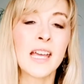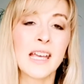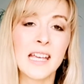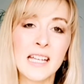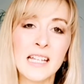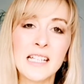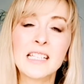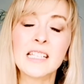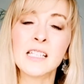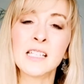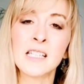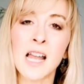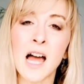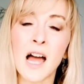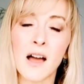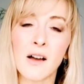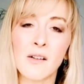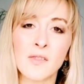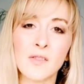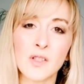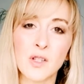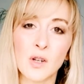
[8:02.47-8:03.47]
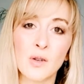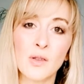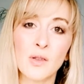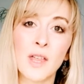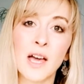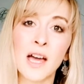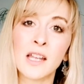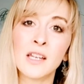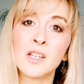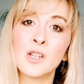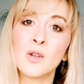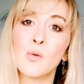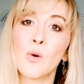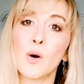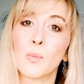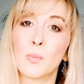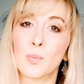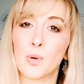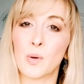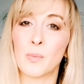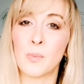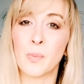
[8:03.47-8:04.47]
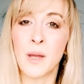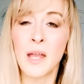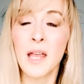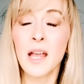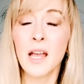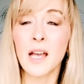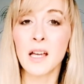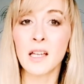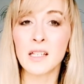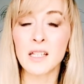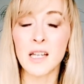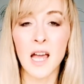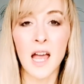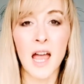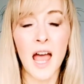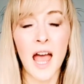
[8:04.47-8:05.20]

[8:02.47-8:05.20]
Eat enough so then you are prepared